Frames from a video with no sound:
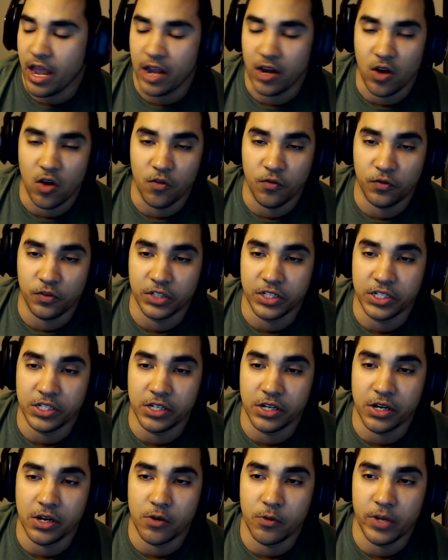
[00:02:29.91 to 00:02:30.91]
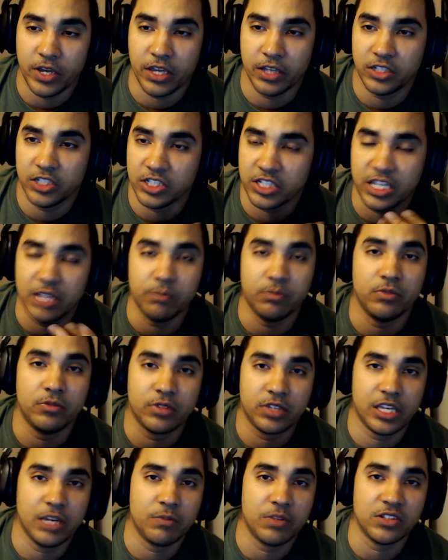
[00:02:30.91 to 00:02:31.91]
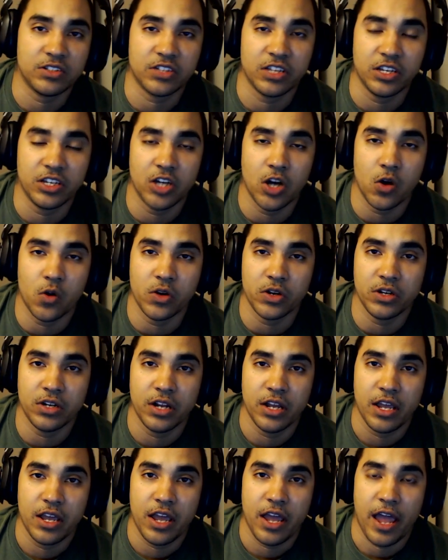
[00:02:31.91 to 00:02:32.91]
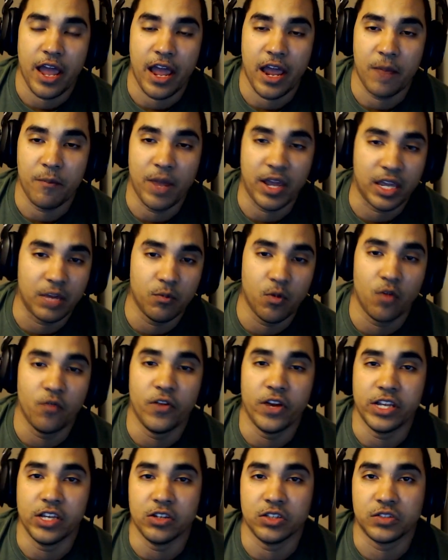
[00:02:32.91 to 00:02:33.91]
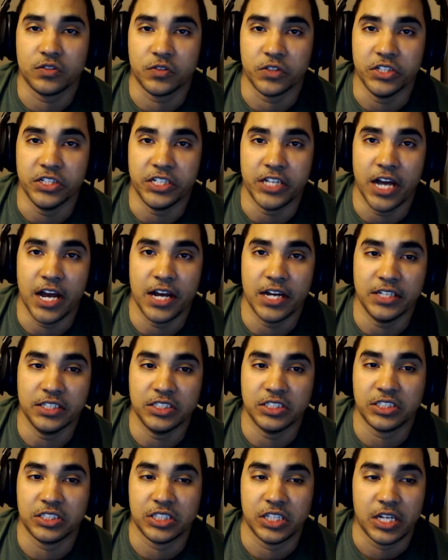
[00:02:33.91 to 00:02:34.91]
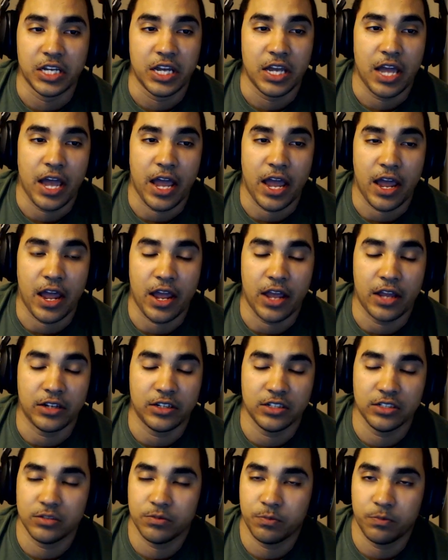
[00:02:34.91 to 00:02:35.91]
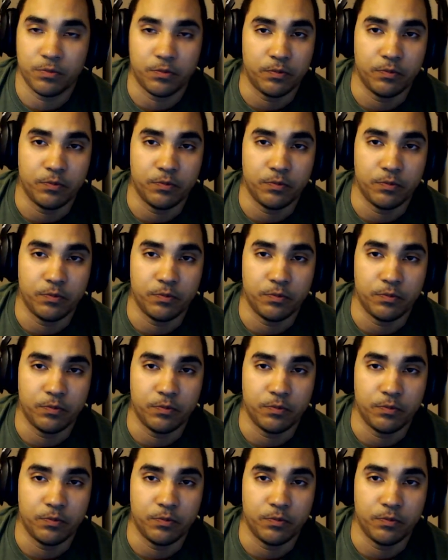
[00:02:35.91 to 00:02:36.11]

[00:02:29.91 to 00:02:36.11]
and hopefully uh, we can just keep keep this thing going and making more videos for you guys and just